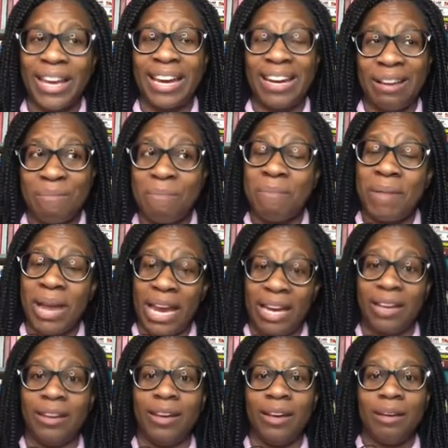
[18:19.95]
and it
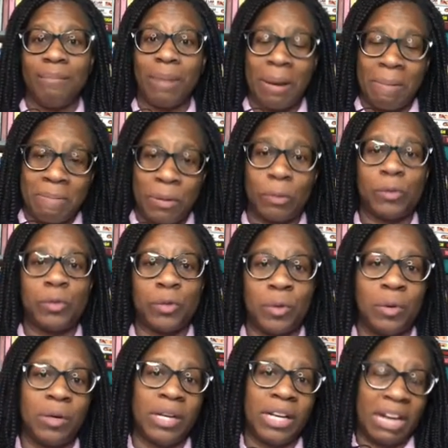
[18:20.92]
made my middle
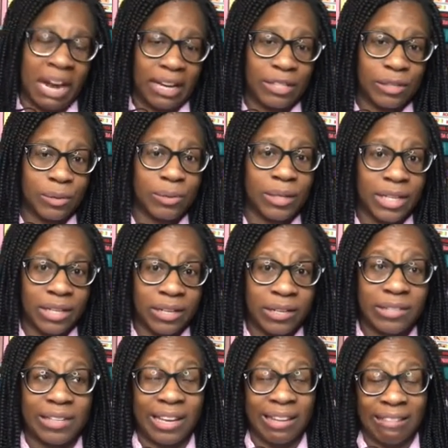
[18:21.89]
school and high school
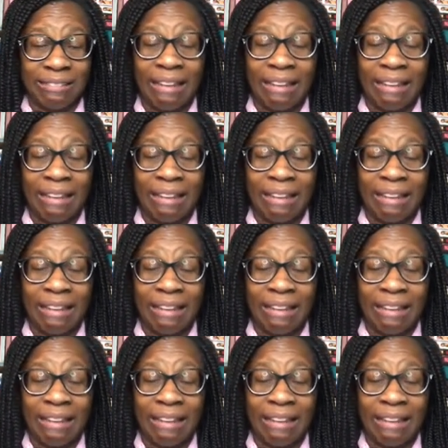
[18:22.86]
years a